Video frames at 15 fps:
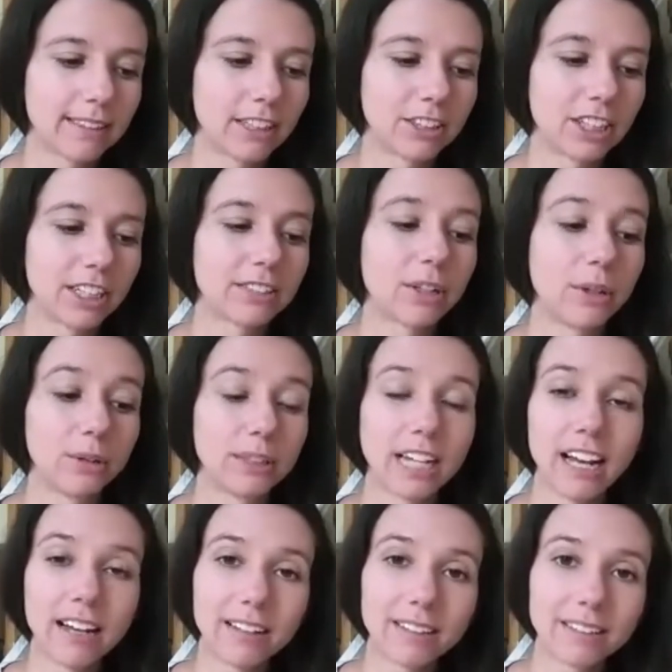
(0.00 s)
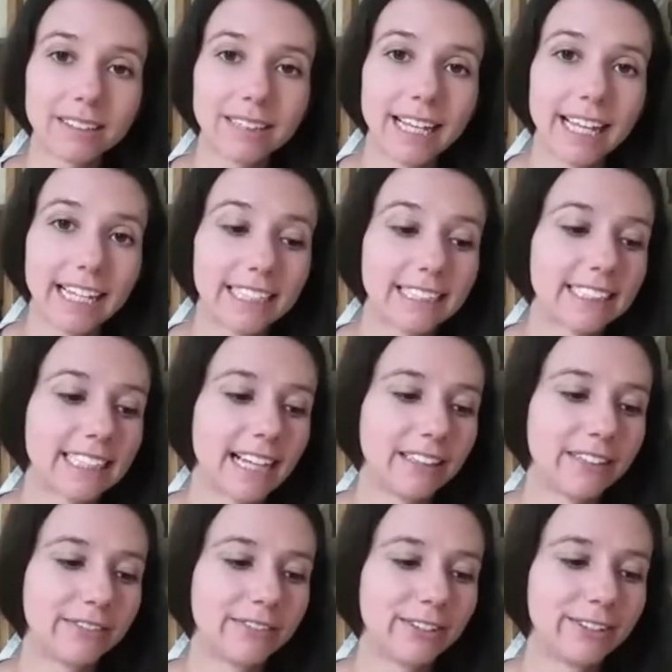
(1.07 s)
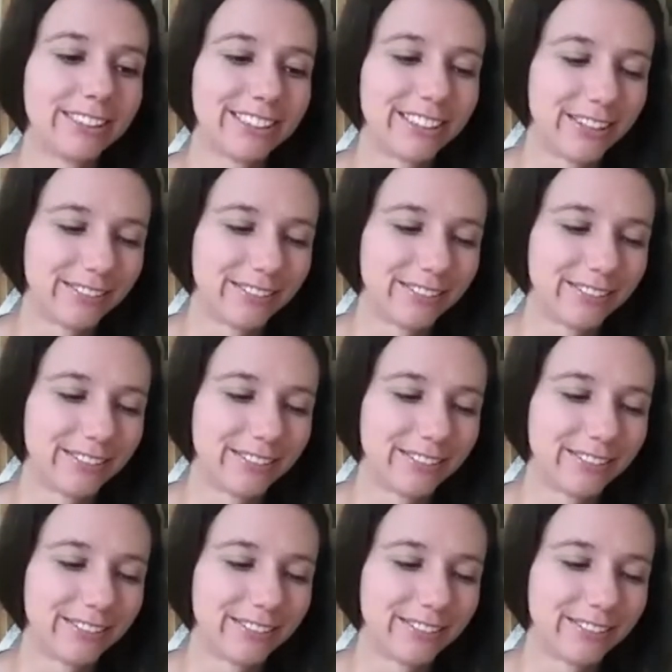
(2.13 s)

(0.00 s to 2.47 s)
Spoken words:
such as hotels and telephone